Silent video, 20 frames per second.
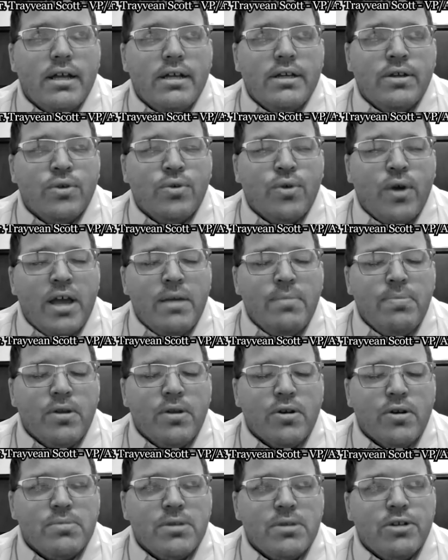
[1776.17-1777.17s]

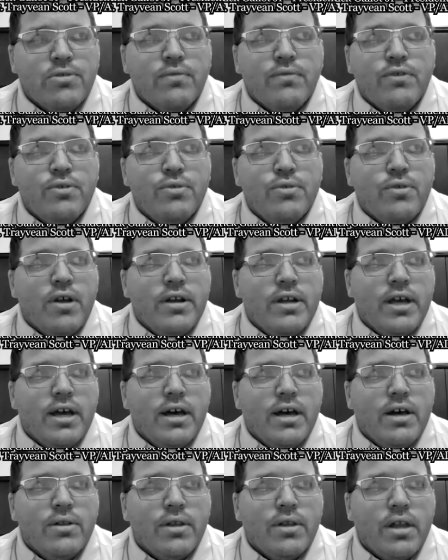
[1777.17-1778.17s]
APR is being reviewed right
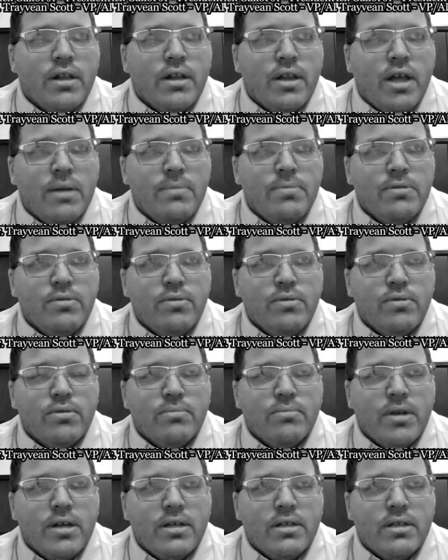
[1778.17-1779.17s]
now. A lot of people
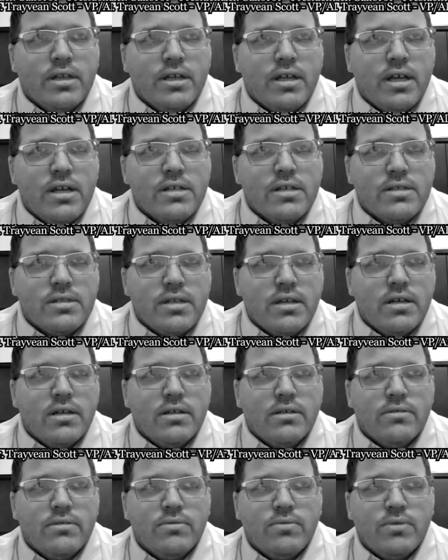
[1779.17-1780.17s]
making the case
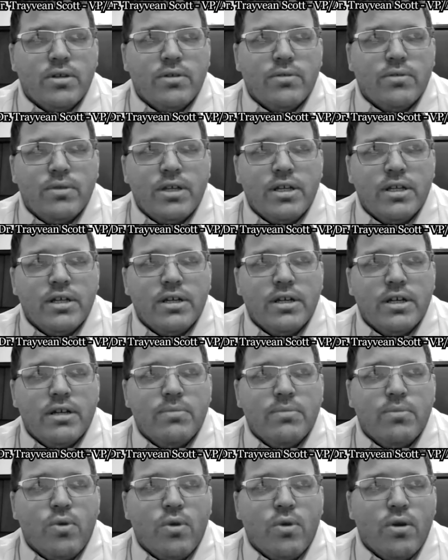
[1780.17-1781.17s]
that we don't need it
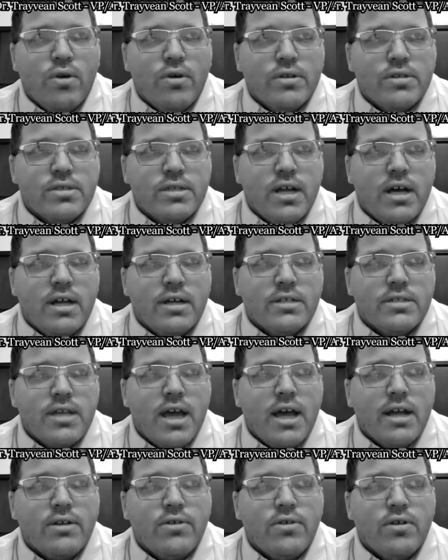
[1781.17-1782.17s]
anymore, or it's not as
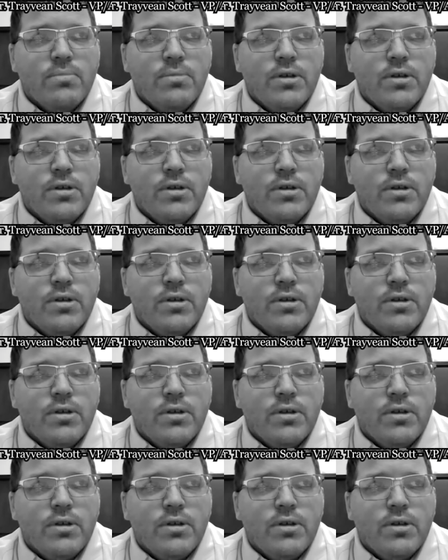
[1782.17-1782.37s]
accurate.